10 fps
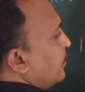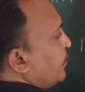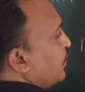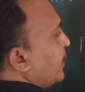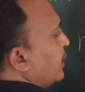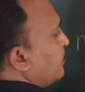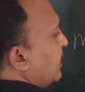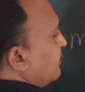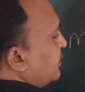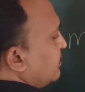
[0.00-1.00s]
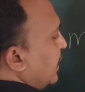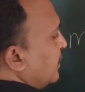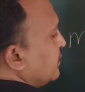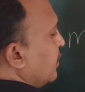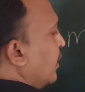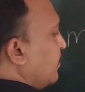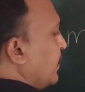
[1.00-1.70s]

if you multiply with minus or